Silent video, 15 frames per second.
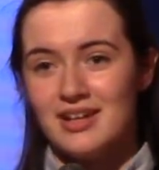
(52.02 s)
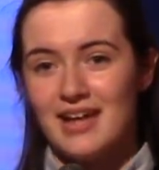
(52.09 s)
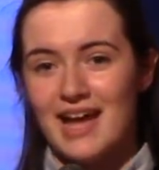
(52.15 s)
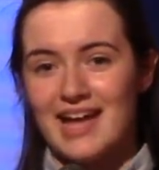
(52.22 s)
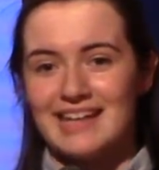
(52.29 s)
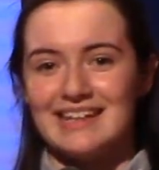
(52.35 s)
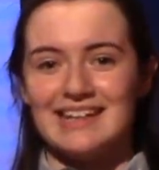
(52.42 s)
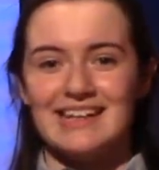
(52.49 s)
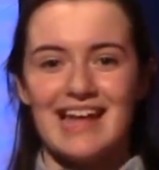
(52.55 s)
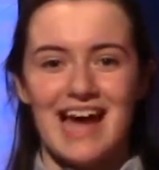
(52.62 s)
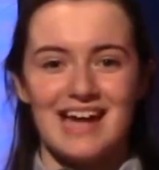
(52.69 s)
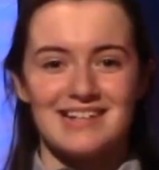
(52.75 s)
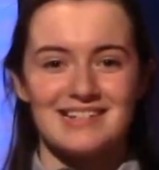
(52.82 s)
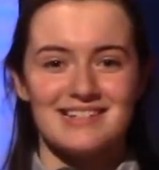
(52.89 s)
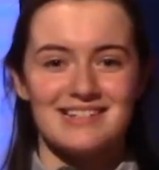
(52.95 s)
At
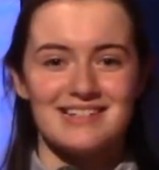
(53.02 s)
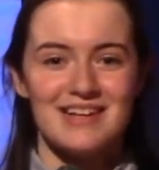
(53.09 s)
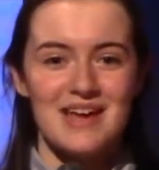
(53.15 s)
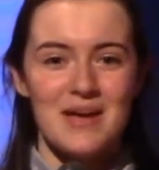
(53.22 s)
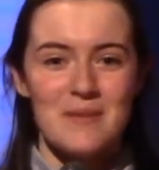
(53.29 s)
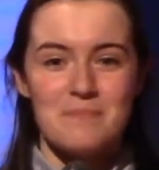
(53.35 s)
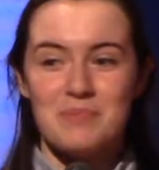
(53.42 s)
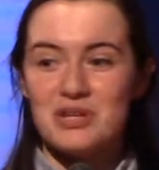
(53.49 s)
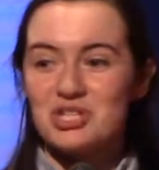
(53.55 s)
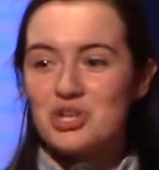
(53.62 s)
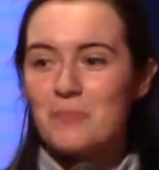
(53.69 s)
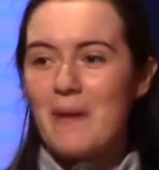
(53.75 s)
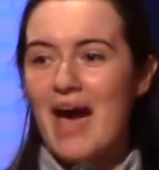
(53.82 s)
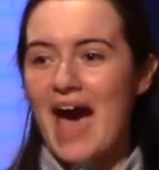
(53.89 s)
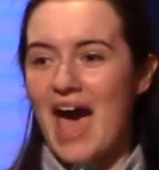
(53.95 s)
last, Bishop
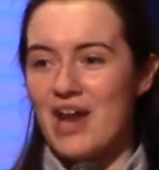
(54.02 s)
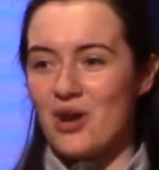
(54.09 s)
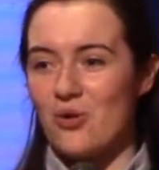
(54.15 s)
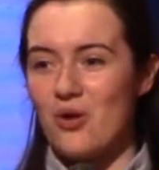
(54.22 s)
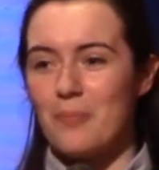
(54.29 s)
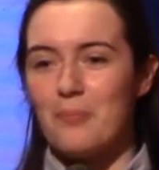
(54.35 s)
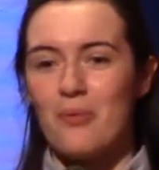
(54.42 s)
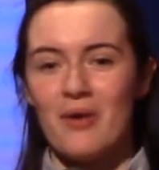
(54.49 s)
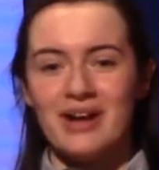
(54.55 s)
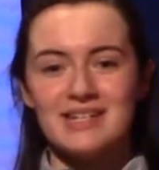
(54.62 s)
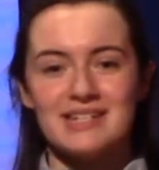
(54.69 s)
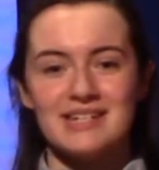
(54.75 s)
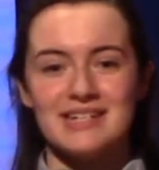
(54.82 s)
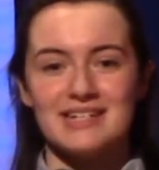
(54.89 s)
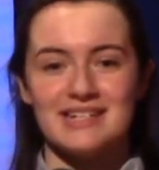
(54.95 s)
Hattow
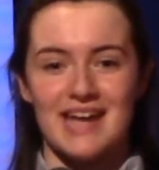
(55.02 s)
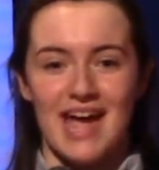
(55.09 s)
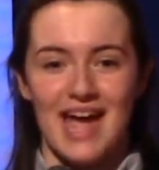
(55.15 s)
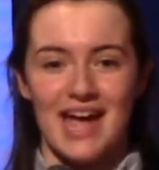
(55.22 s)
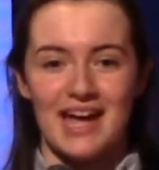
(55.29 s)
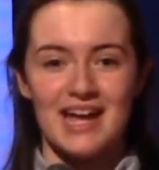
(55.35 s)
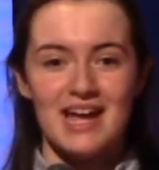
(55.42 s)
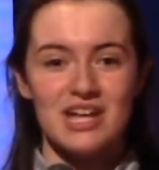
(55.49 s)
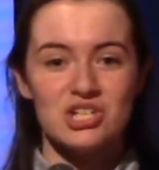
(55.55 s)
appointed a day